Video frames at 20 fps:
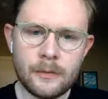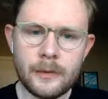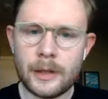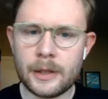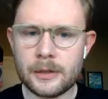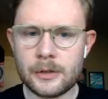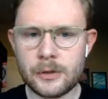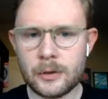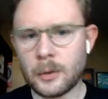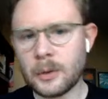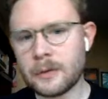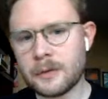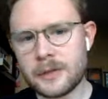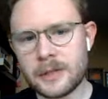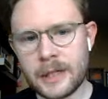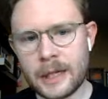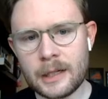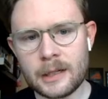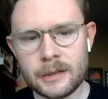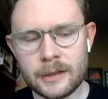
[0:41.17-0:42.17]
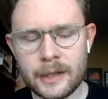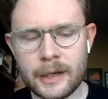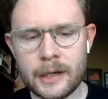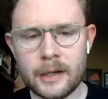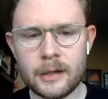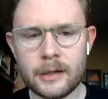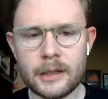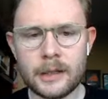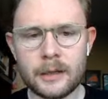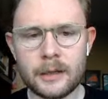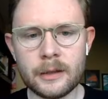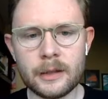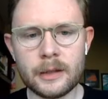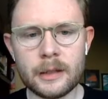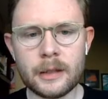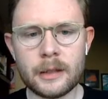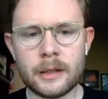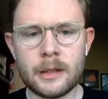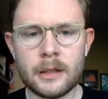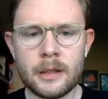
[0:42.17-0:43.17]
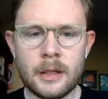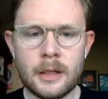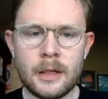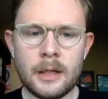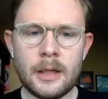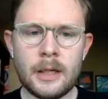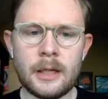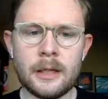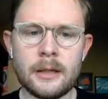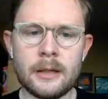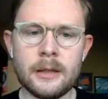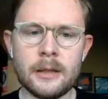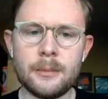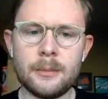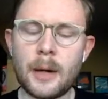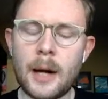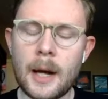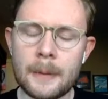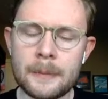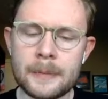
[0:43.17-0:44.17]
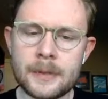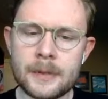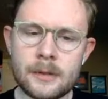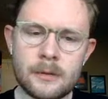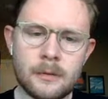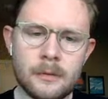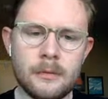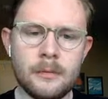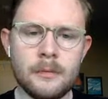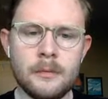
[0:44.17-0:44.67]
That's sort of stated there in the prompt,